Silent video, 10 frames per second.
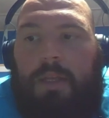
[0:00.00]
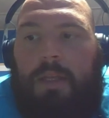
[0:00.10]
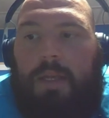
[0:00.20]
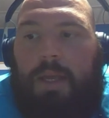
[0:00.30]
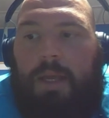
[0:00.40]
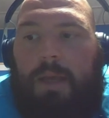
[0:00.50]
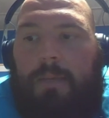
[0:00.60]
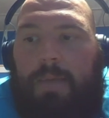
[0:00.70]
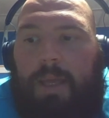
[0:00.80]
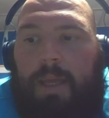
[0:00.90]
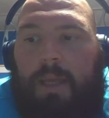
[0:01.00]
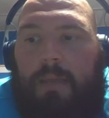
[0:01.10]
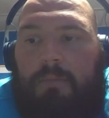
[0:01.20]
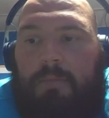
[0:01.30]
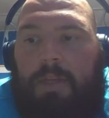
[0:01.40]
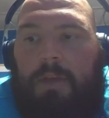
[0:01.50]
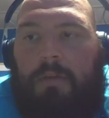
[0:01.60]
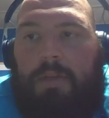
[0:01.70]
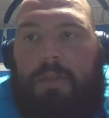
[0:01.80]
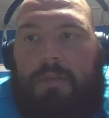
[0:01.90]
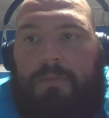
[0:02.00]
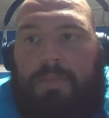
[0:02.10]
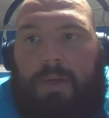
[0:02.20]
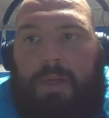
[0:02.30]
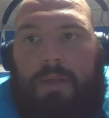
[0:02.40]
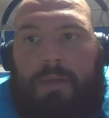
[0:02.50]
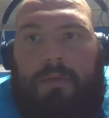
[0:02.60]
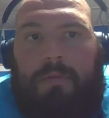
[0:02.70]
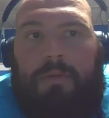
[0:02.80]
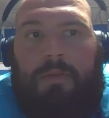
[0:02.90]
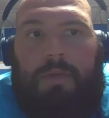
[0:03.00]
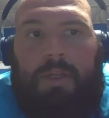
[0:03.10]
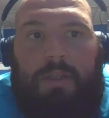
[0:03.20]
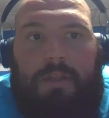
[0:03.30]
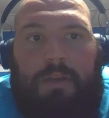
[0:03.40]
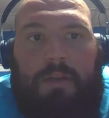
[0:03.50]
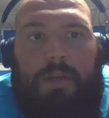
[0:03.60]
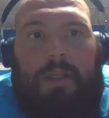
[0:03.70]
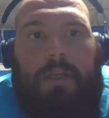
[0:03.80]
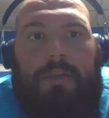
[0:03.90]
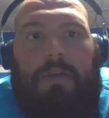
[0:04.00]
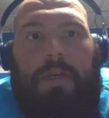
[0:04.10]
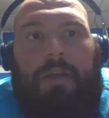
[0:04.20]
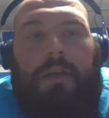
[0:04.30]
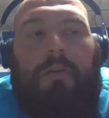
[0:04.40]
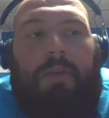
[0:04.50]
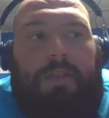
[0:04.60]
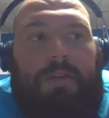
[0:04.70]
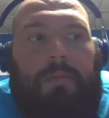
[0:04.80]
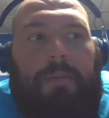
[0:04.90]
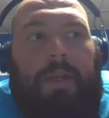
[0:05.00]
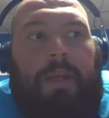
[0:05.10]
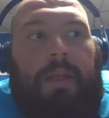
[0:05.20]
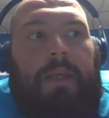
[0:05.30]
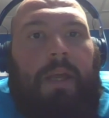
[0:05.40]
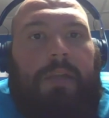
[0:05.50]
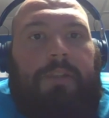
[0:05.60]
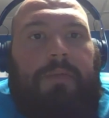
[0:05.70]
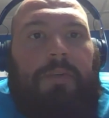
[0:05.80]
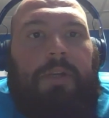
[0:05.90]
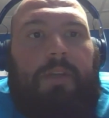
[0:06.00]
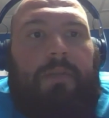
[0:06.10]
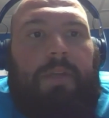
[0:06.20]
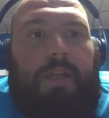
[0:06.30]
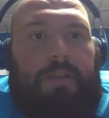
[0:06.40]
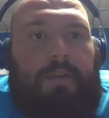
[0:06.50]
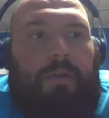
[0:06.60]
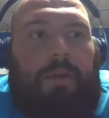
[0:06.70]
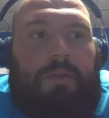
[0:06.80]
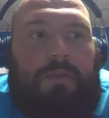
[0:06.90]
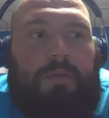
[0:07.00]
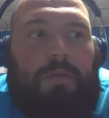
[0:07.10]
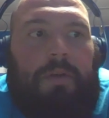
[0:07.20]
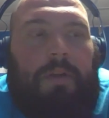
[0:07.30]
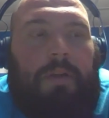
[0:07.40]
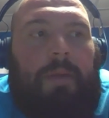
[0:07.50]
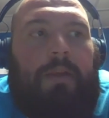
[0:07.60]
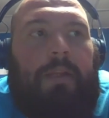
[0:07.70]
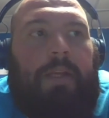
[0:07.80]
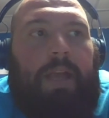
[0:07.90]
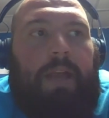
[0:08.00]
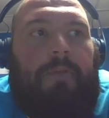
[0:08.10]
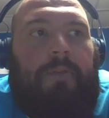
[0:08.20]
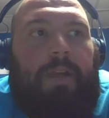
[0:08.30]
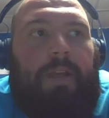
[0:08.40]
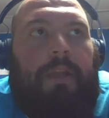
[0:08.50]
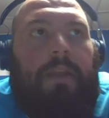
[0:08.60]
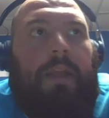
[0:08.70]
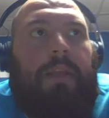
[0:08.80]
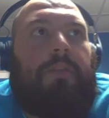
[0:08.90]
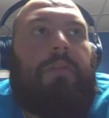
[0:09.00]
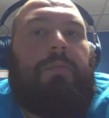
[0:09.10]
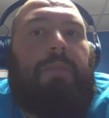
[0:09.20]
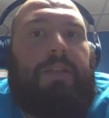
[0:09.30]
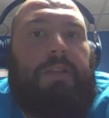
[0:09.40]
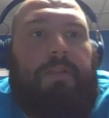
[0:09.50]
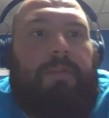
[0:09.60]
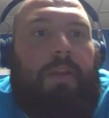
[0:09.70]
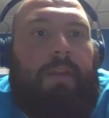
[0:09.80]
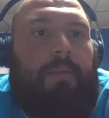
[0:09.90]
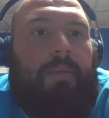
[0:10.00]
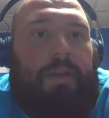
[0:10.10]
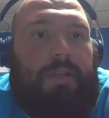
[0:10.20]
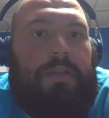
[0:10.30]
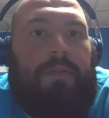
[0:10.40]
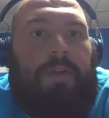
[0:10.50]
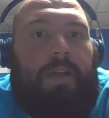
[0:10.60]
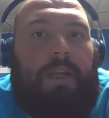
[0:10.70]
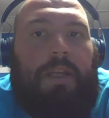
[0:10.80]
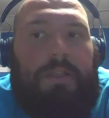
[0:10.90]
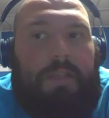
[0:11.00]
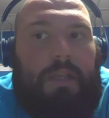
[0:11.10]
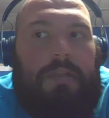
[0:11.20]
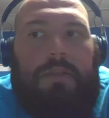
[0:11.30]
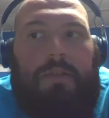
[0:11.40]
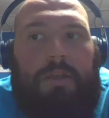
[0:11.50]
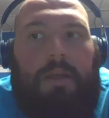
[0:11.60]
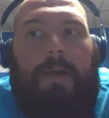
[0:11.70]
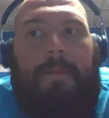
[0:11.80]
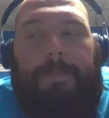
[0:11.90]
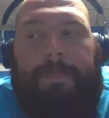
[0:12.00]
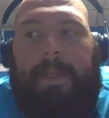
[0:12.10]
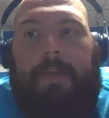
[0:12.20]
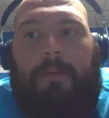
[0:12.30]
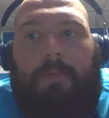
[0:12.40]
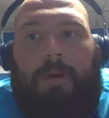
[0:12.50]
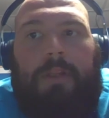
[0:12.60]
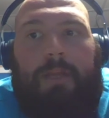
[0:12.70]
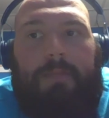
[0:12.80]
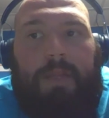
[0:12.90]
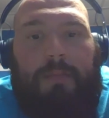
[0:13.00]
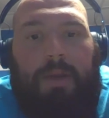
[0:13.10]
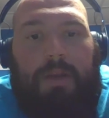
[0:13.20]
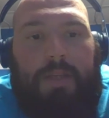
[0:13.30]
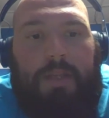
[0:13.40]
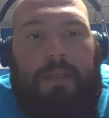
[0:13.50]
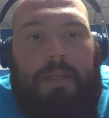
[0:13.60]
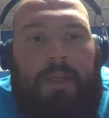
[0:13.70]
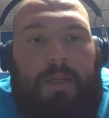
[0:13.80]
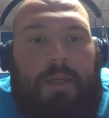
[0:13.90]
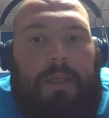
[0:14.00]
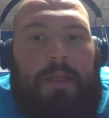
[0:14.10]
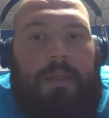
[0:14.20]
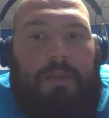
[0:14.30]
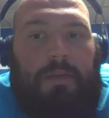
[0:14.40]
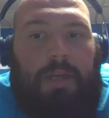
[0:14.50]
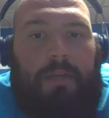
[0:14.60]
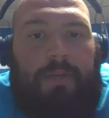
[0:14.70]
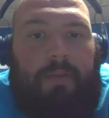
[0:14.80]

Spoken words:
And it's pretty, you'll get the general idea as you kind of go into it, but I just wanted to give you guys a quick tutorial about like how to find it, and you can basically follow that process to find any state's, online bidding process. So again, if you have any